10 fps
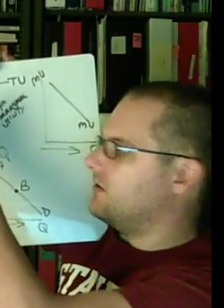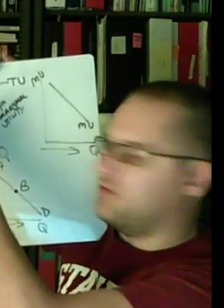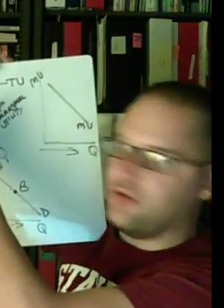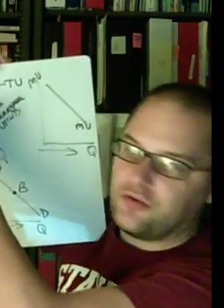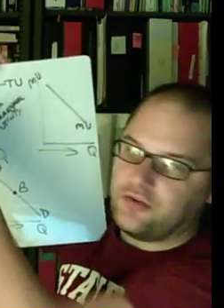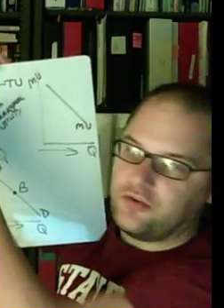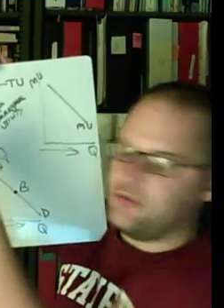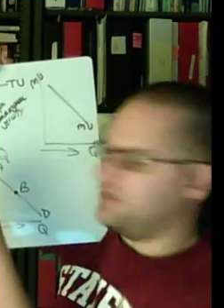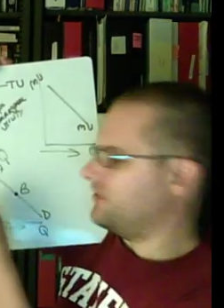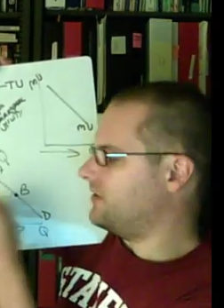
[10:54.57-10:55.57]
total
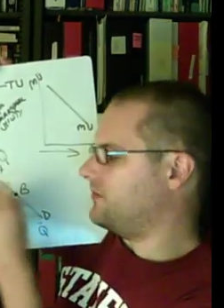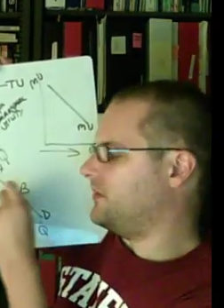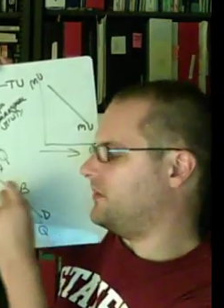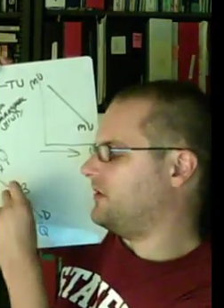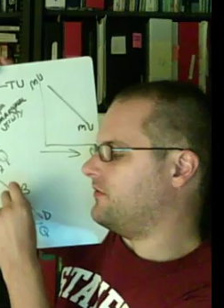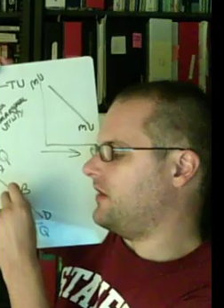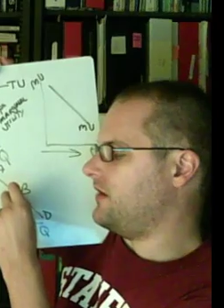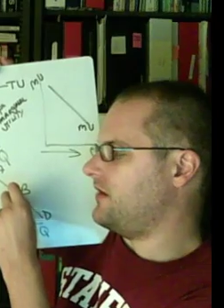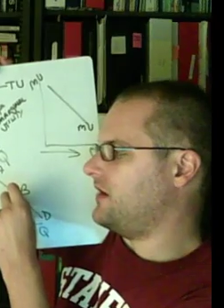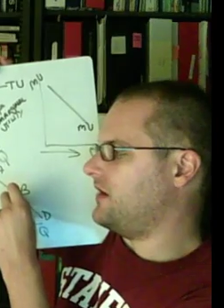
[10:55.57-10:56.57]
utility would be
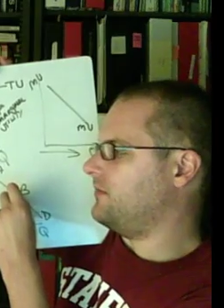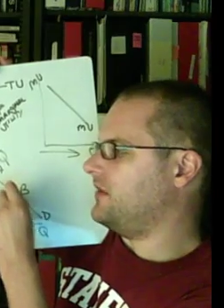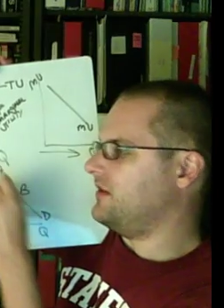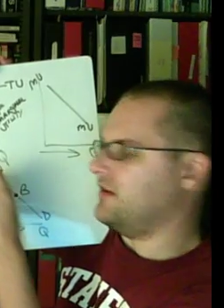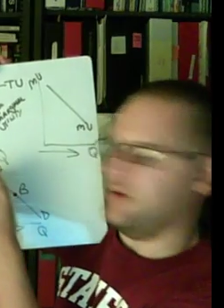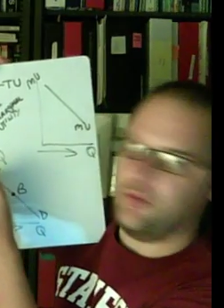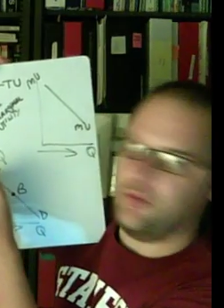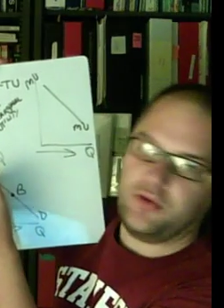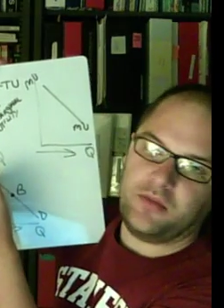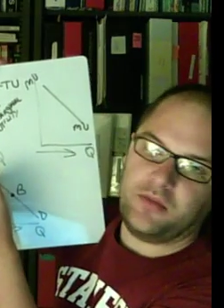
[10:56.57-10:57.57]
greater at B than it
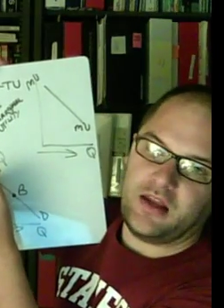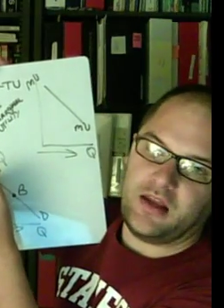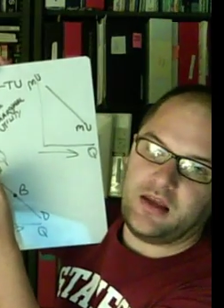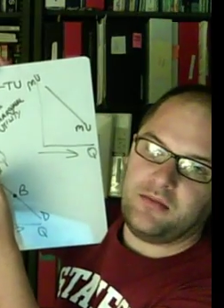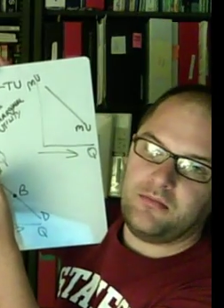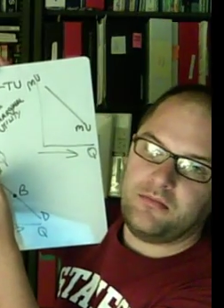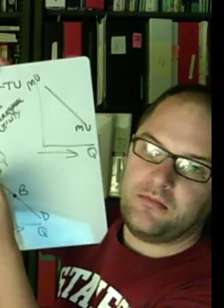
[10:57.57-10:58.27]
would be at A,